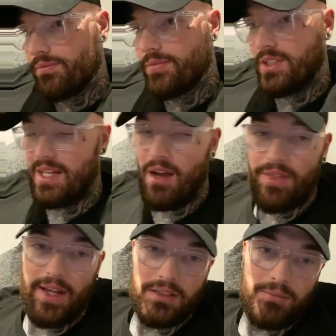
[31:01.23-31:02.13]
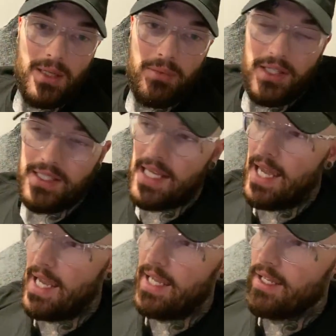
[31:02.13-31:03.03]
it's now 1,000 people a
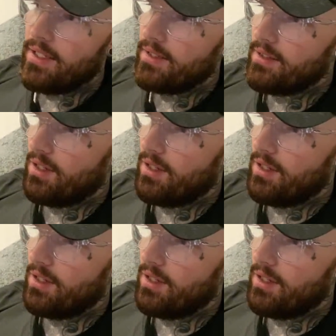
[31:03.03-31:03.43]
day.